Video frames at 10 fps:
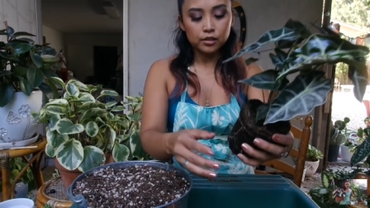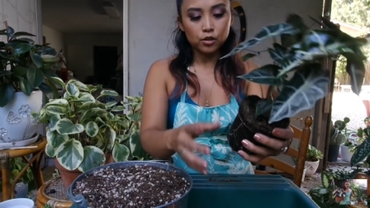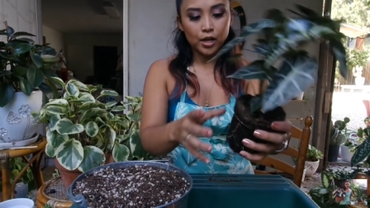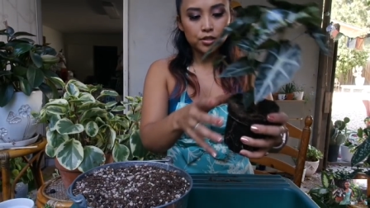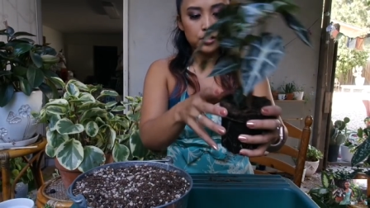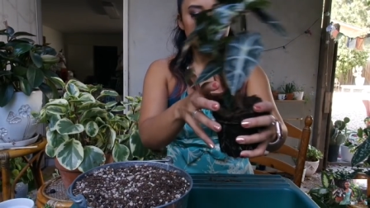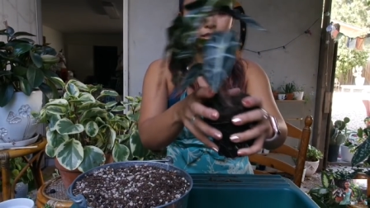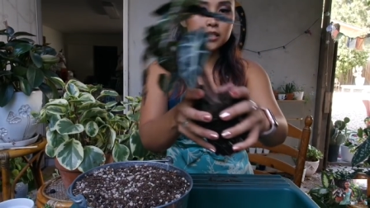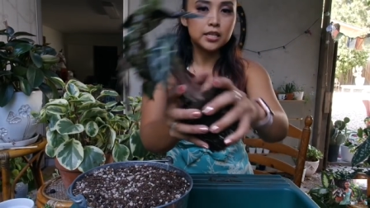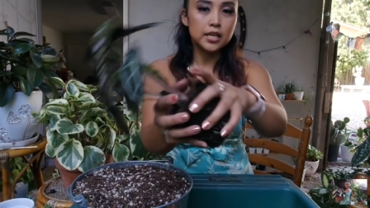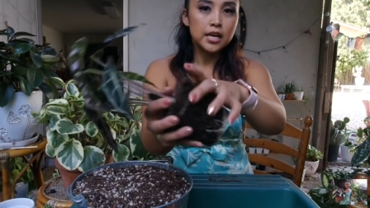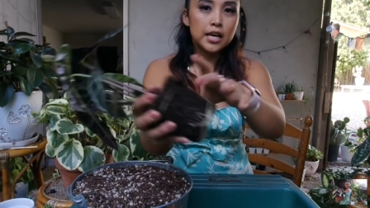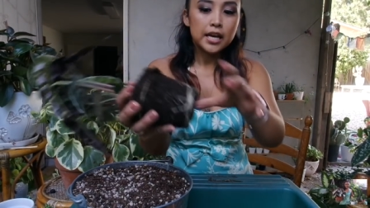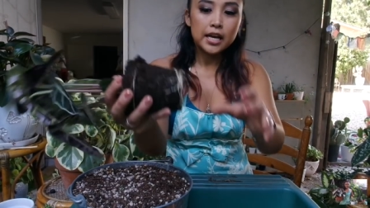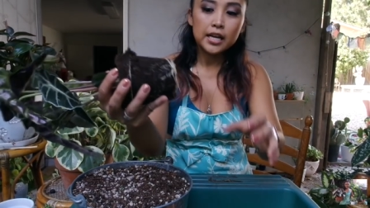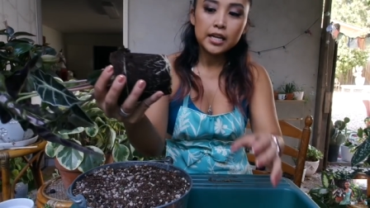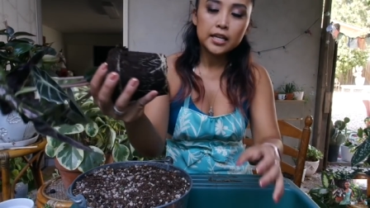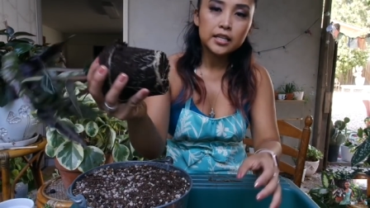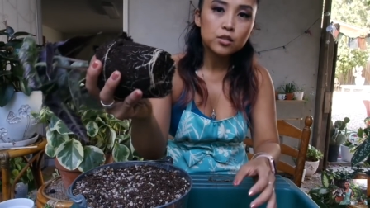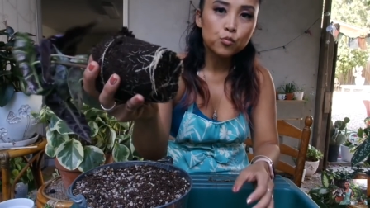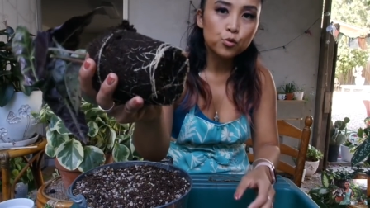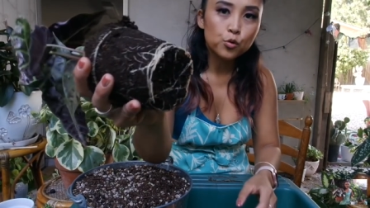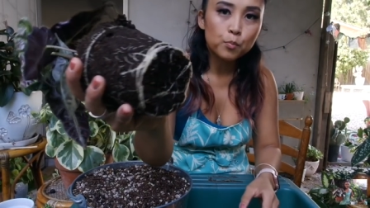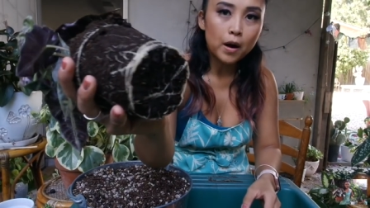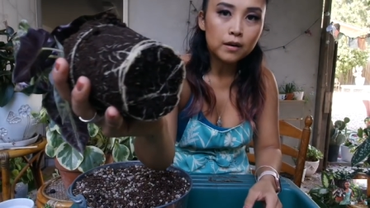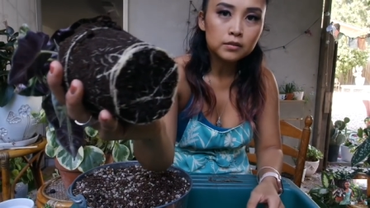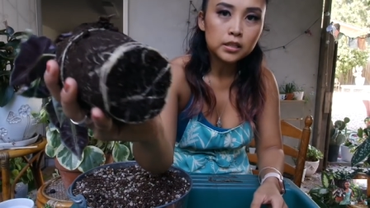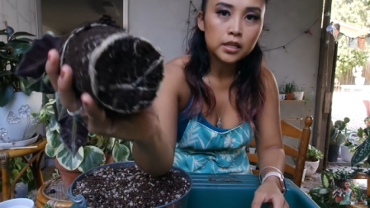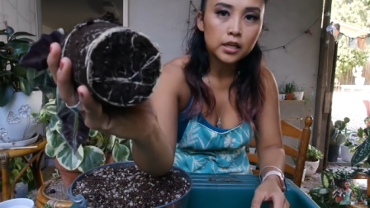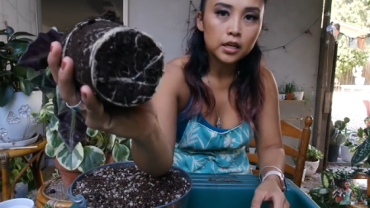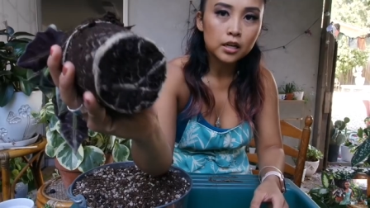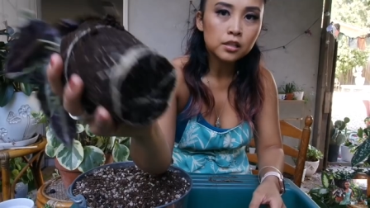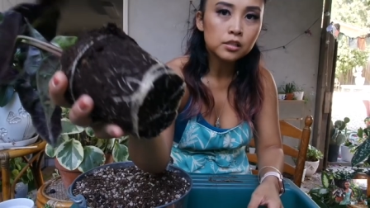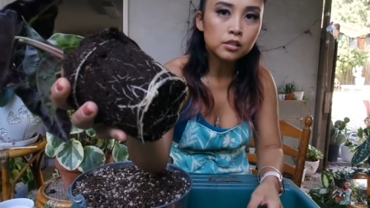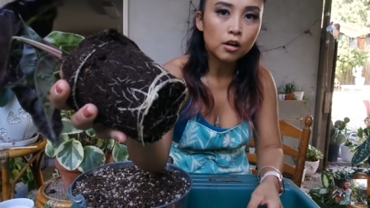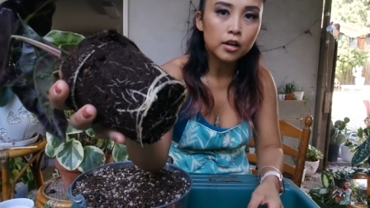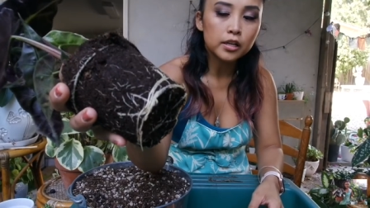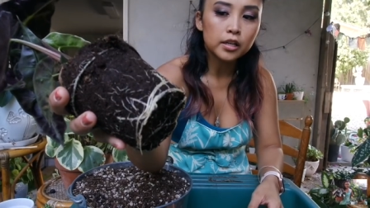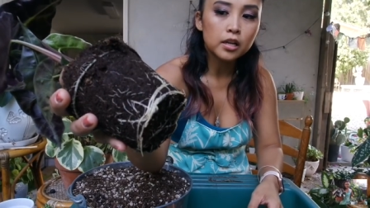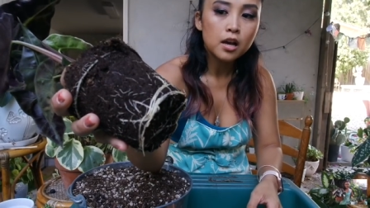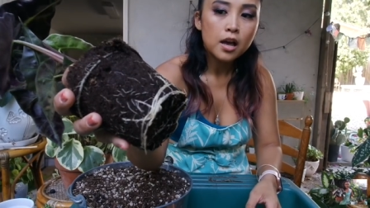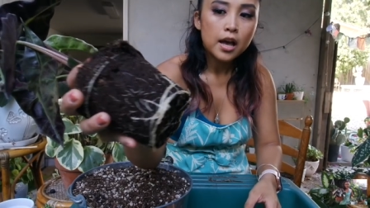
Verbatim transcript: So as you can see, it is root bound here starting,